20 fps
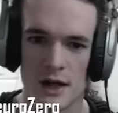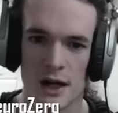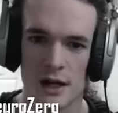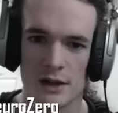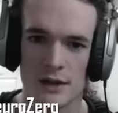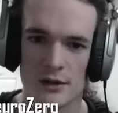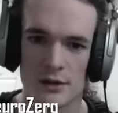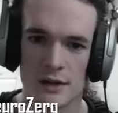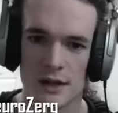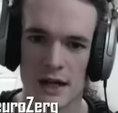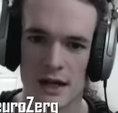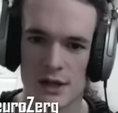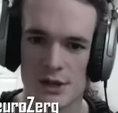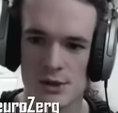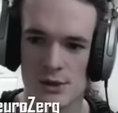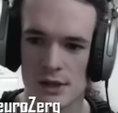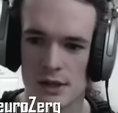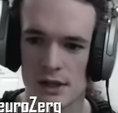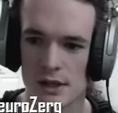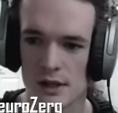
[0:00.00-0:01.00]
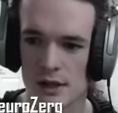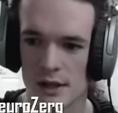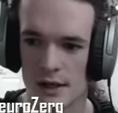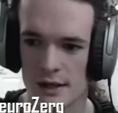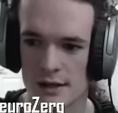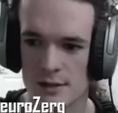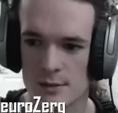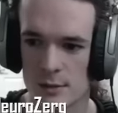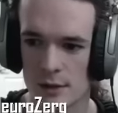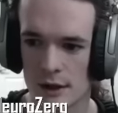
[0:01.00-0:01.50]
and you'll naturally get a
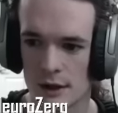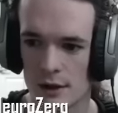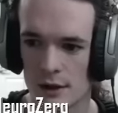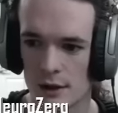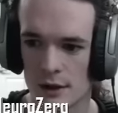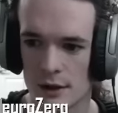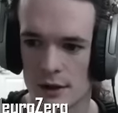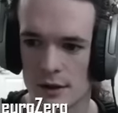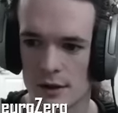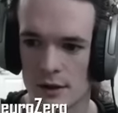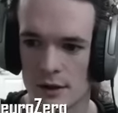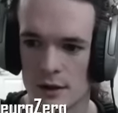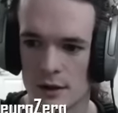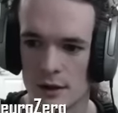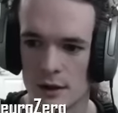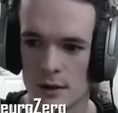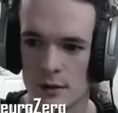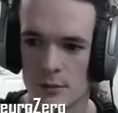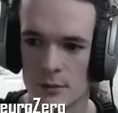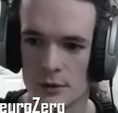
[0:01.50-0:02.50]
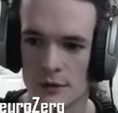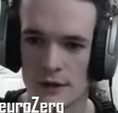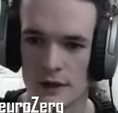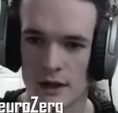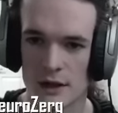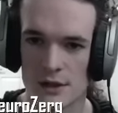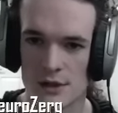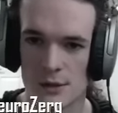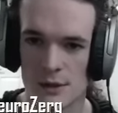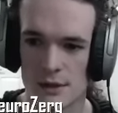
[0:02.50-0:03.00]
nice big arc moving
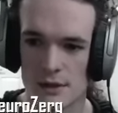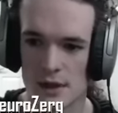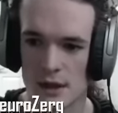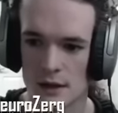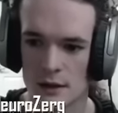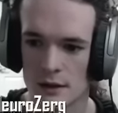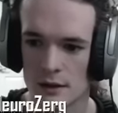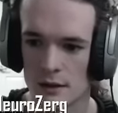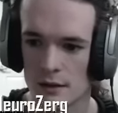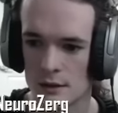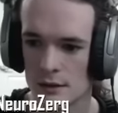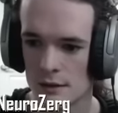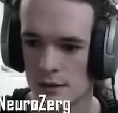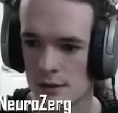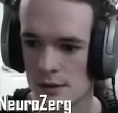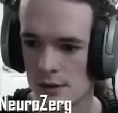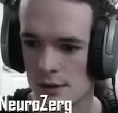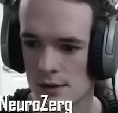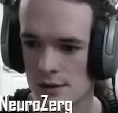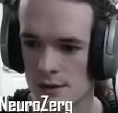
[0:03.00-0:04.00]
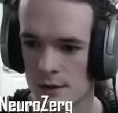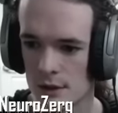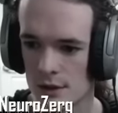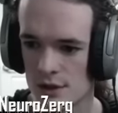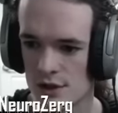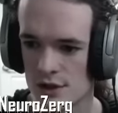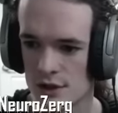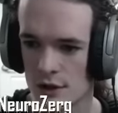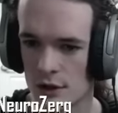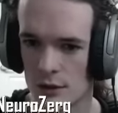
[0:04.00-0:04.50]
into attack. So I'll
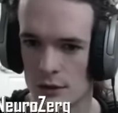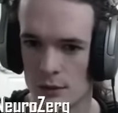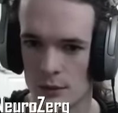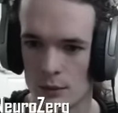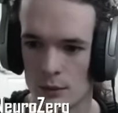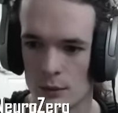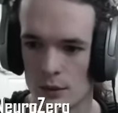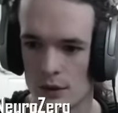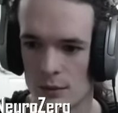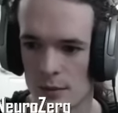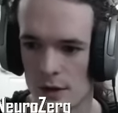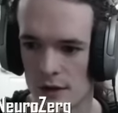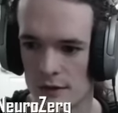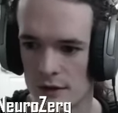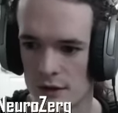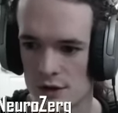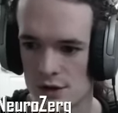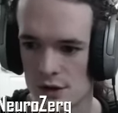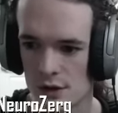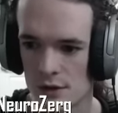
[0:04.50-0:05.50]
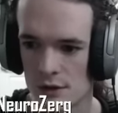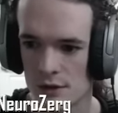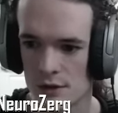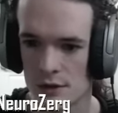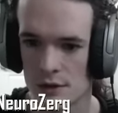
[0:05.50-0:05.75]
just go with my vision.